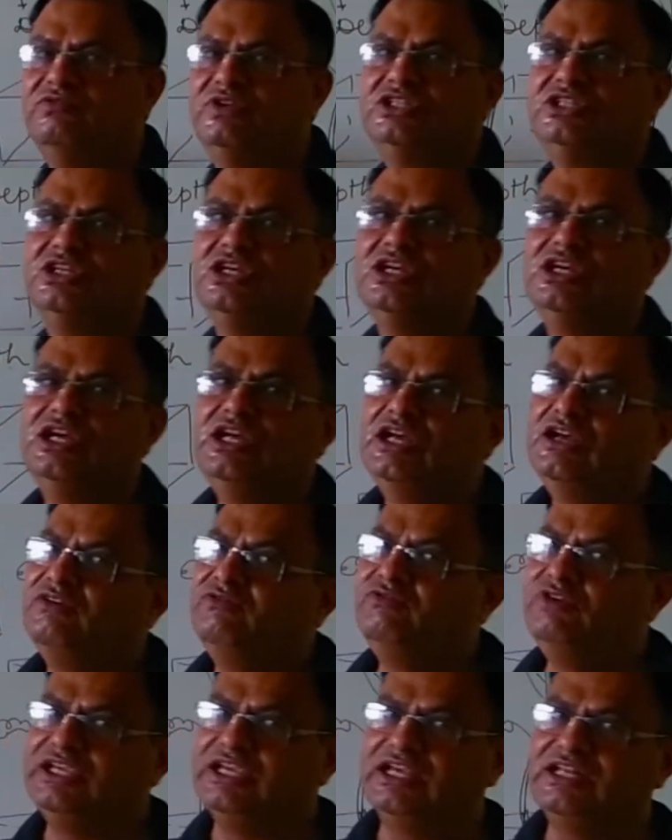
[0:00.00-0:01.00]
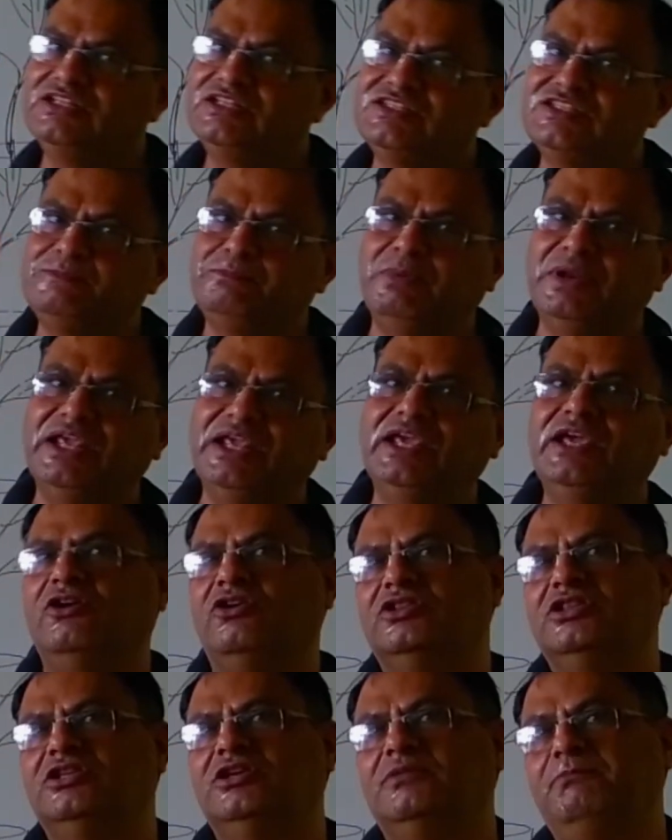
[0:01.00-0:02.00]
which we can spray
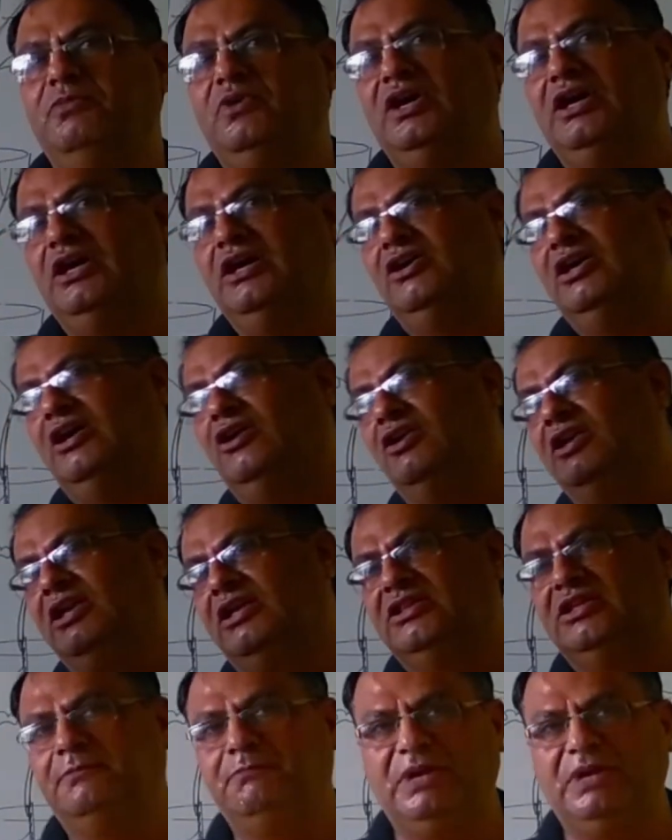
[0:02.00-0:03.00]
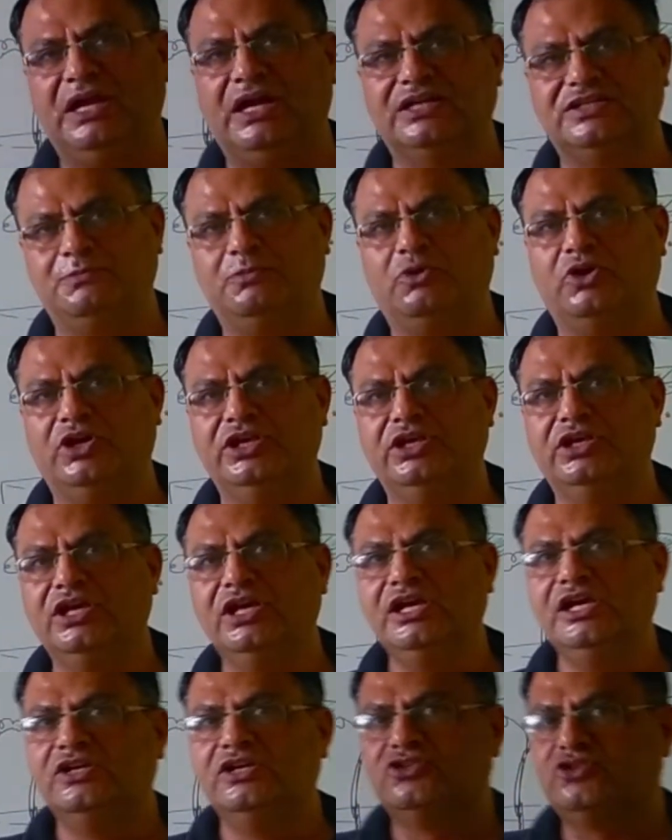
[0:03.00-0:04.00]
on the plant's body.
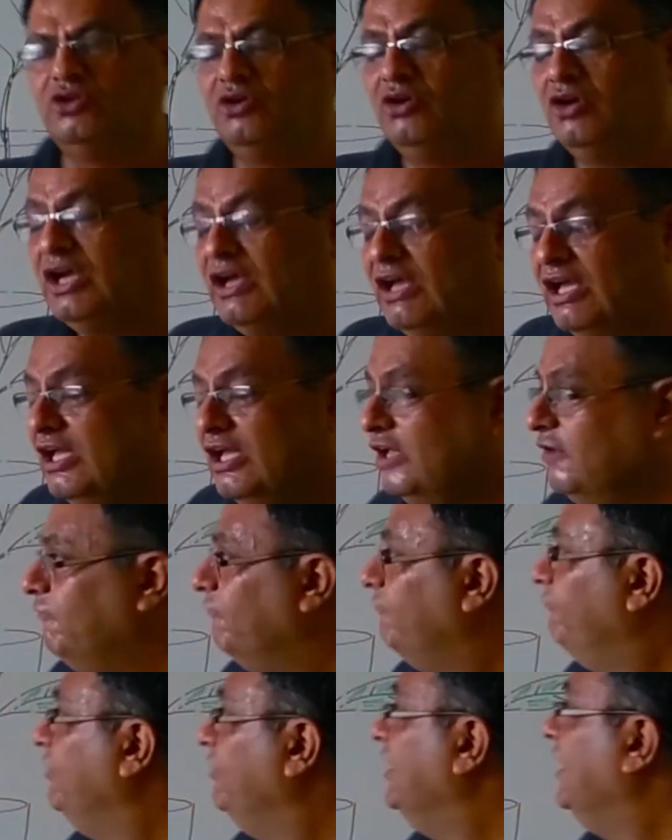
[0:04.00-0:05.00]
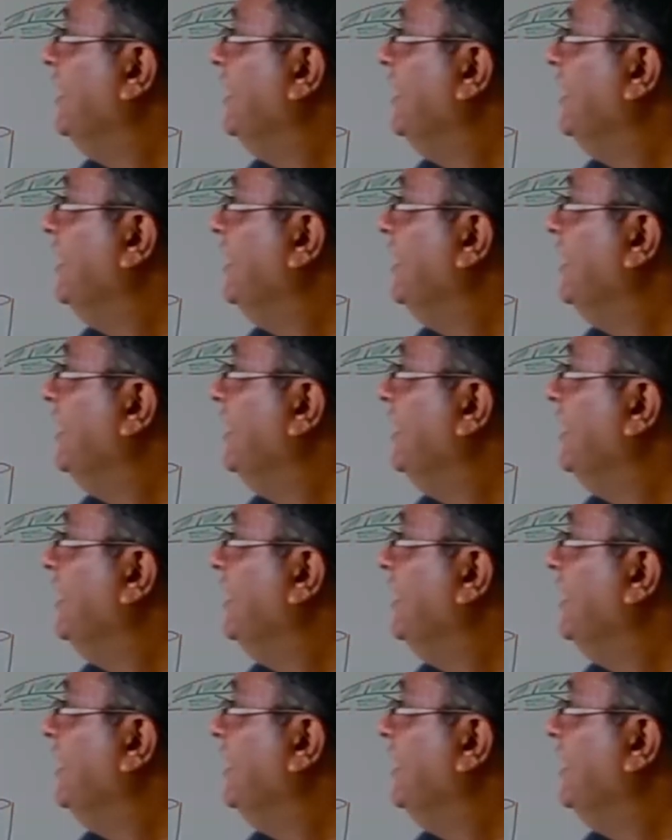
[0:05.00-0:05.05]
So we